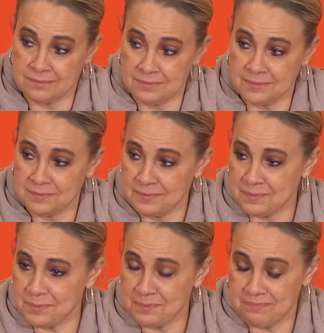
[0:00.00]

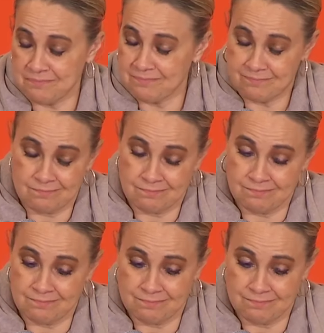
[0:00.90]
(silence)